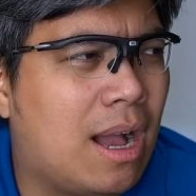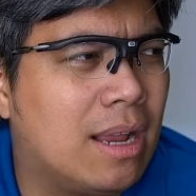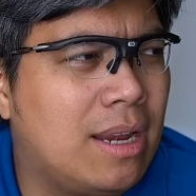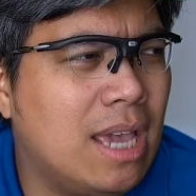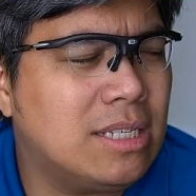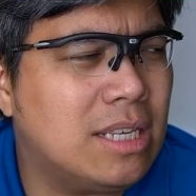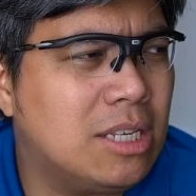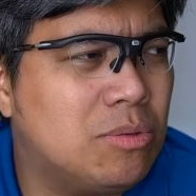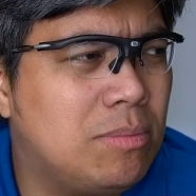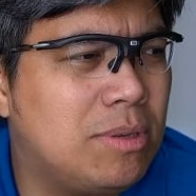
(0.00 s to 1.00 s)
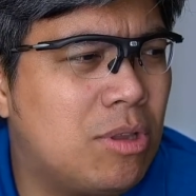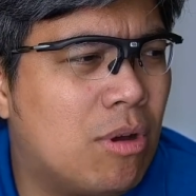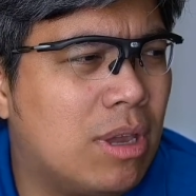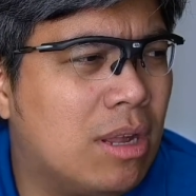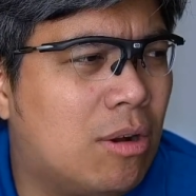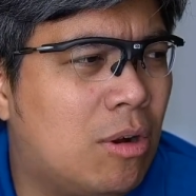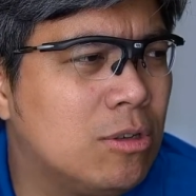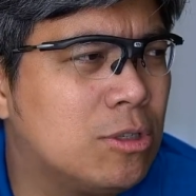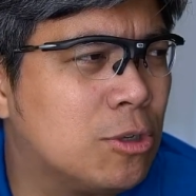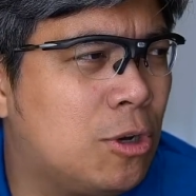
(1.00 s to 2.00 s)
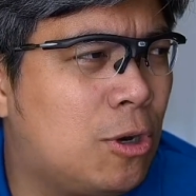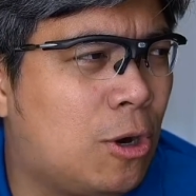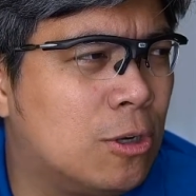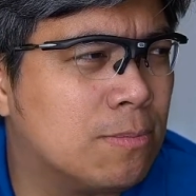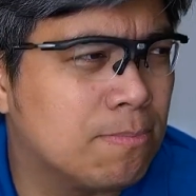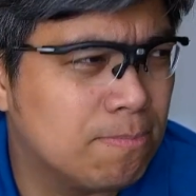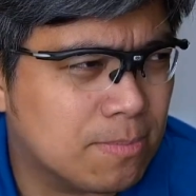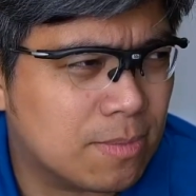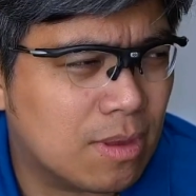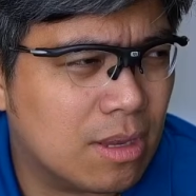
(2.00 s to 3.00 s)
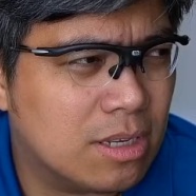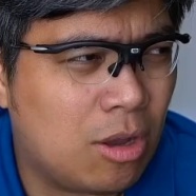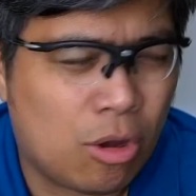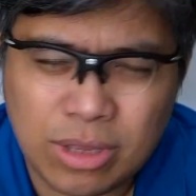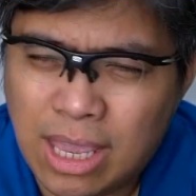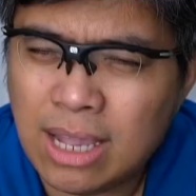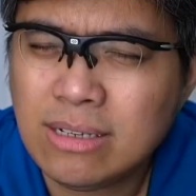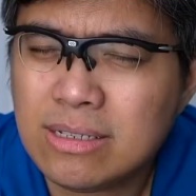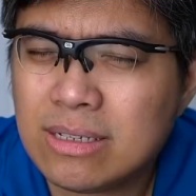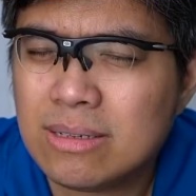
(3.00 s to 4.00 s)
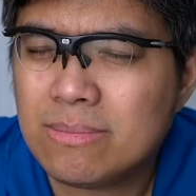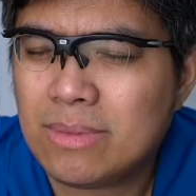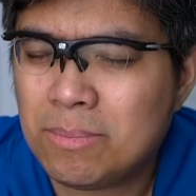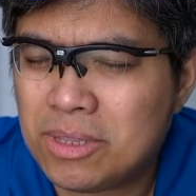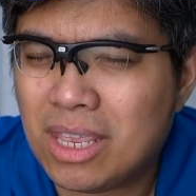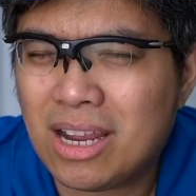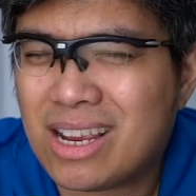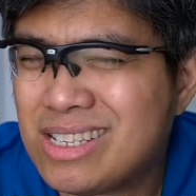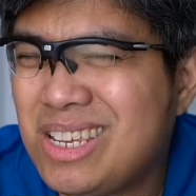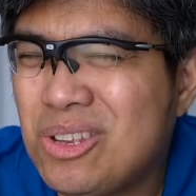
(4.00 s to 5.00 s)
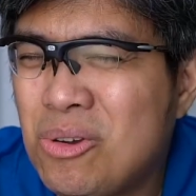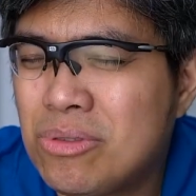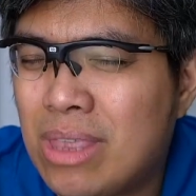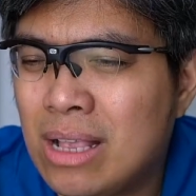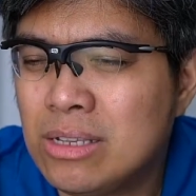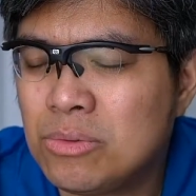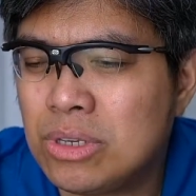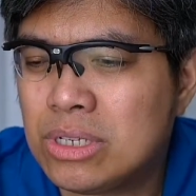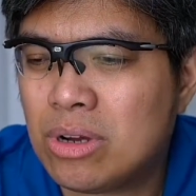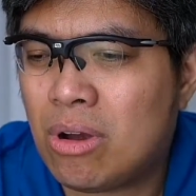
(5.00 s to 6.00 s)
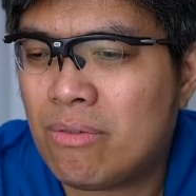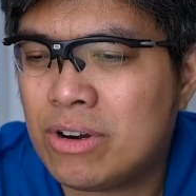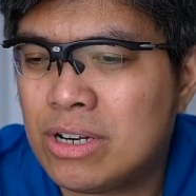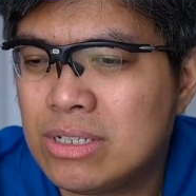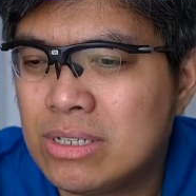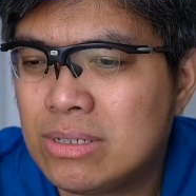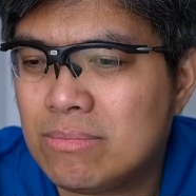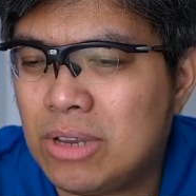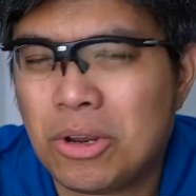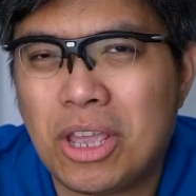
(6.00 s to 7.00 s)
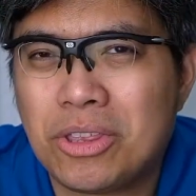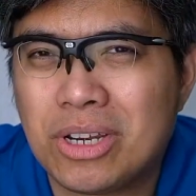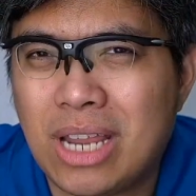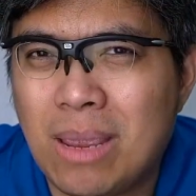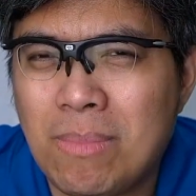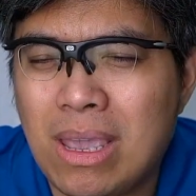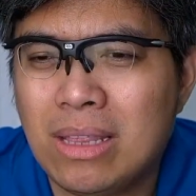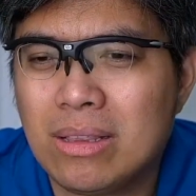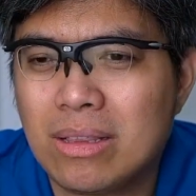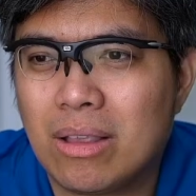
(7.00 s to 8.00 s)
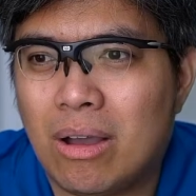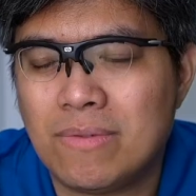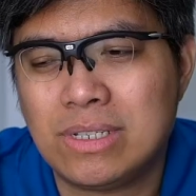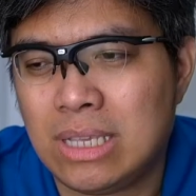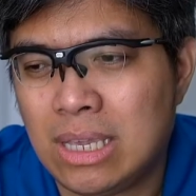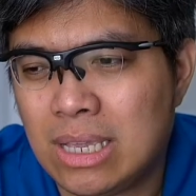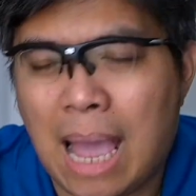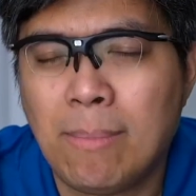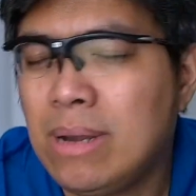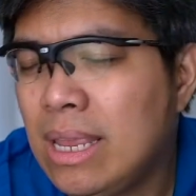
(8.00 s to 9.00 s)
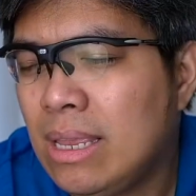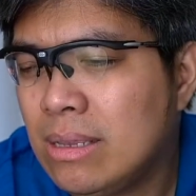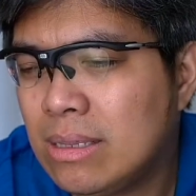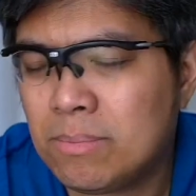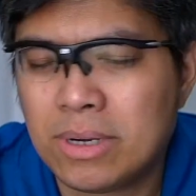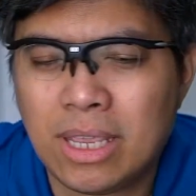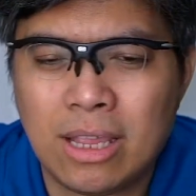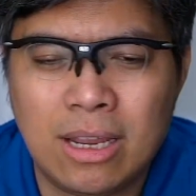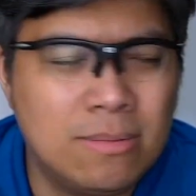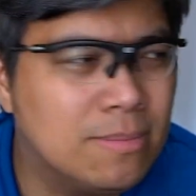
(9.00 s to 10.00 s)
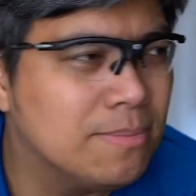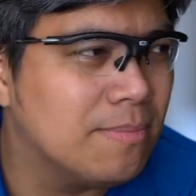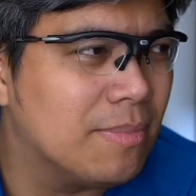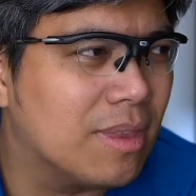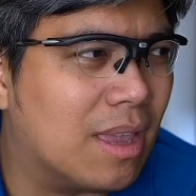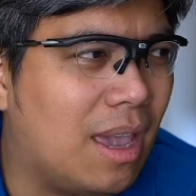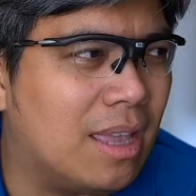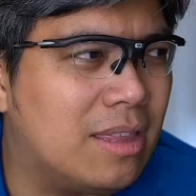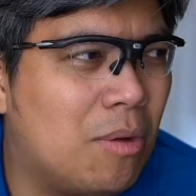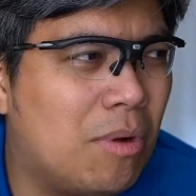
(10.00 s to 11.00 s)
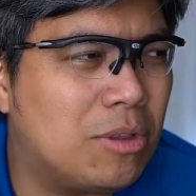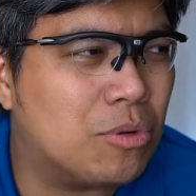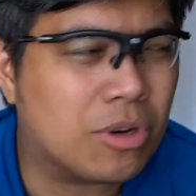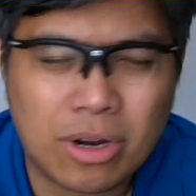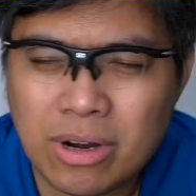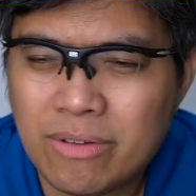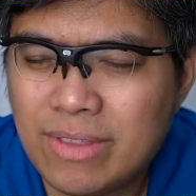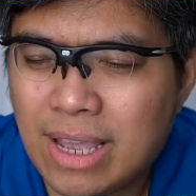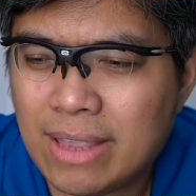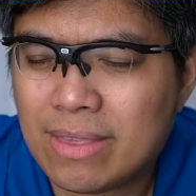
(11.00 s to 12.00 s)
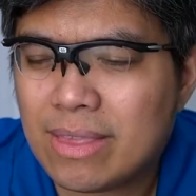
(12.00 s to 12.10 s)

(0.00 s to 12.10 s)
Next is we'll be talking also on hotels, in particular casino hotels, which offers entertainment, obviously gambling in particular, and they want to curb that